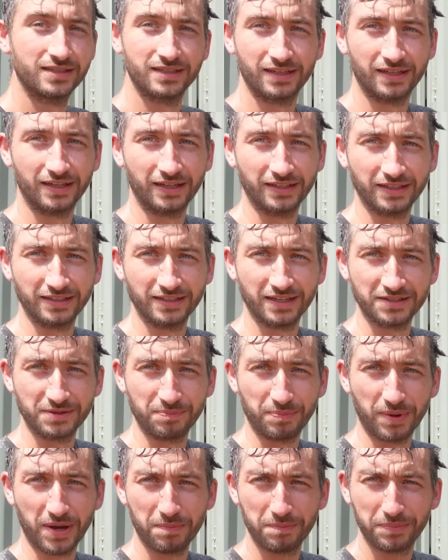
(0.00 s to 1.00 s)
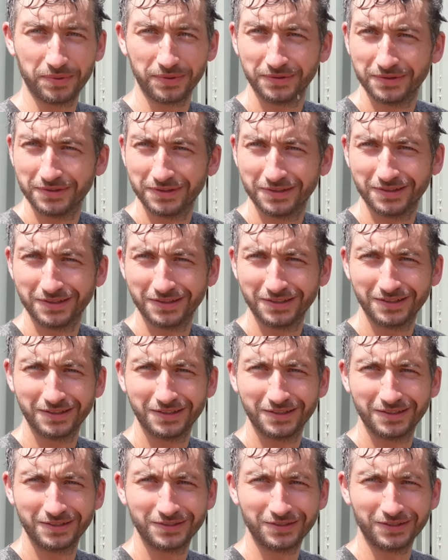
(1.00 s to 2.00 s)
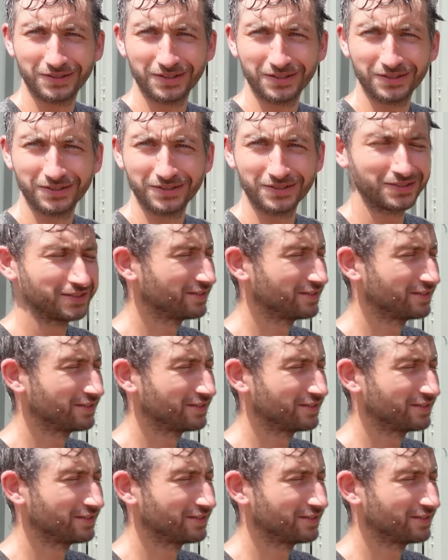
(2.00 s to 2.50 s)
I think that's the pump turning on.